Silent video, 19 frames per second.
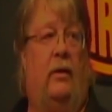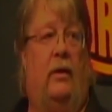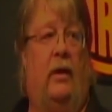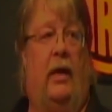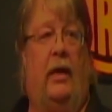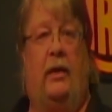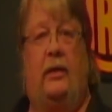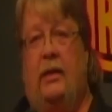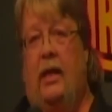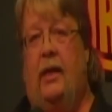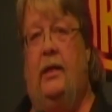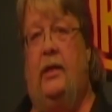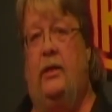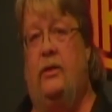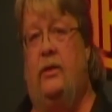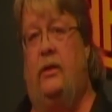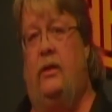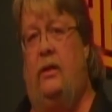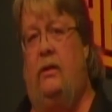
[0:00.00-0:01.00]
And he said, I
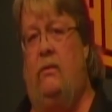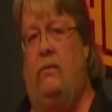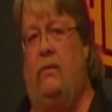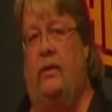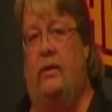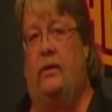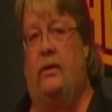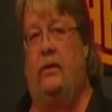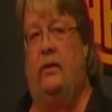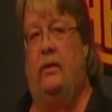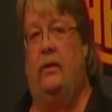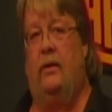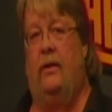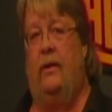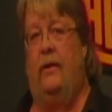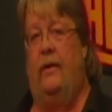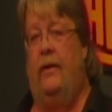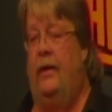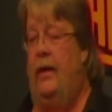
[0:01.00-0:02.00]
need you to do it.
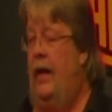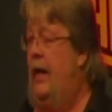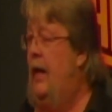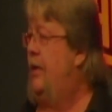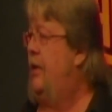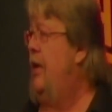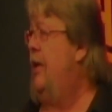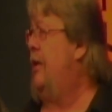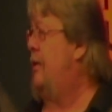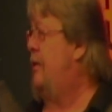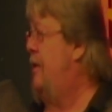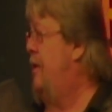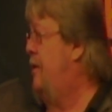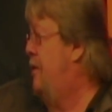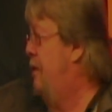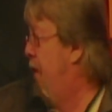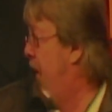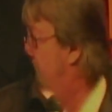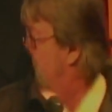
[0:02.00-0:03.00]
And I've done it
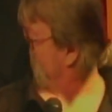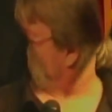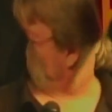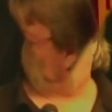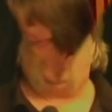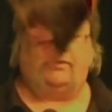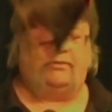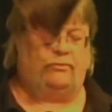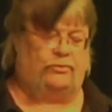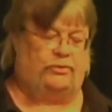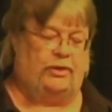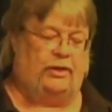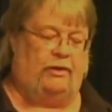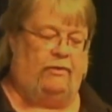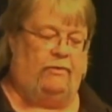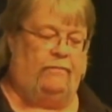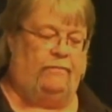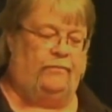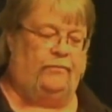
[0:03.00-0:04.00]
6.5 years,
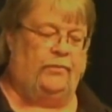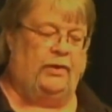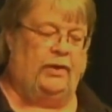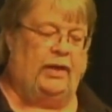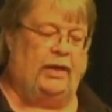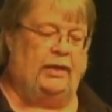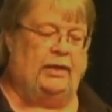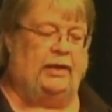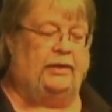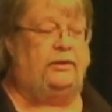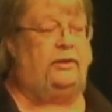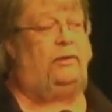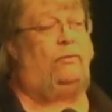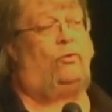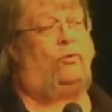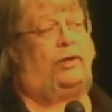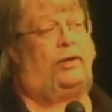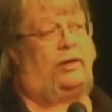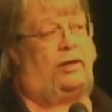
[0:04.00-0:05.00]
y'all. And I've
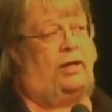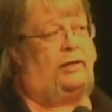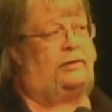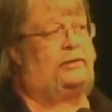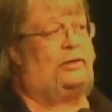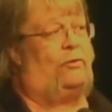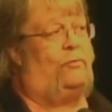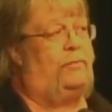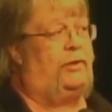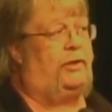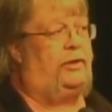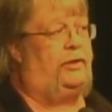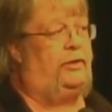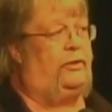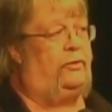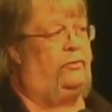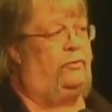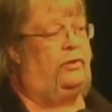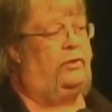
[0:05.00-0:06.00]
done what God told me to
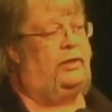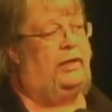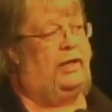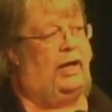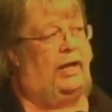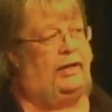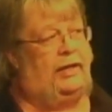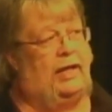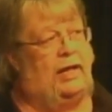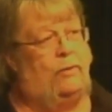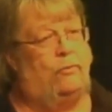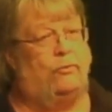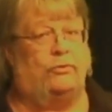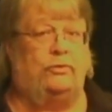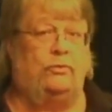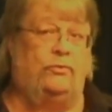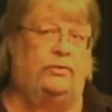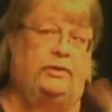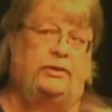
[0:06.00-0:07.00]
do. And now we're
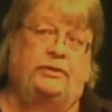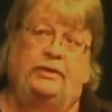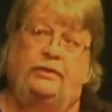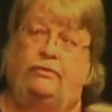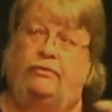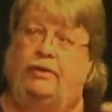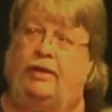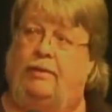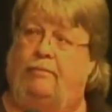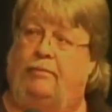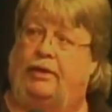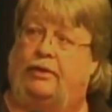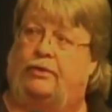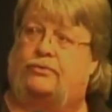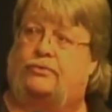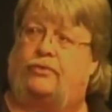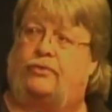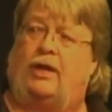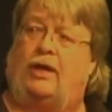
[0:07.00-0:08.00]
doing this internet
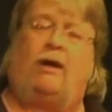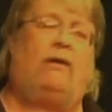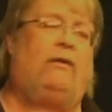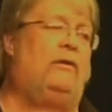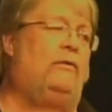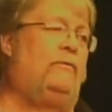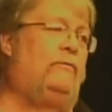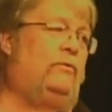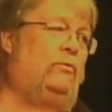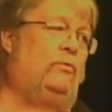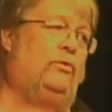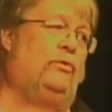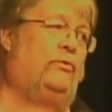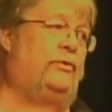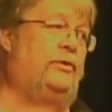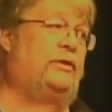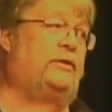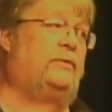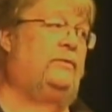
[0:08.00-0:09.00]
ministry all over the
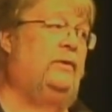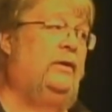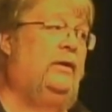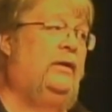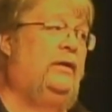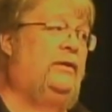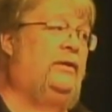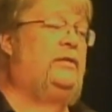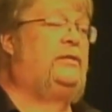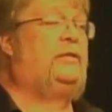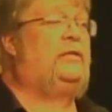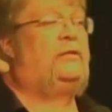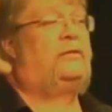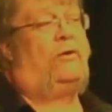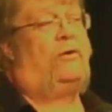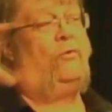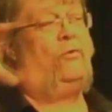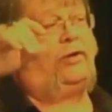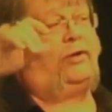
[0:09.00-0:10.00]
world. This is
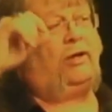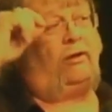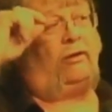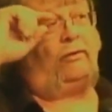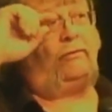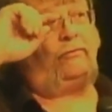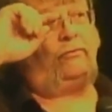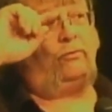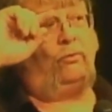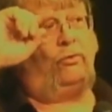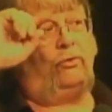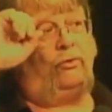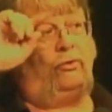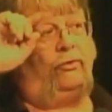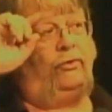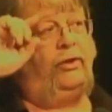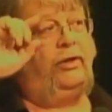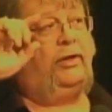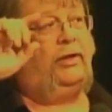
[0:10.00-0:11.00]
going all over the world.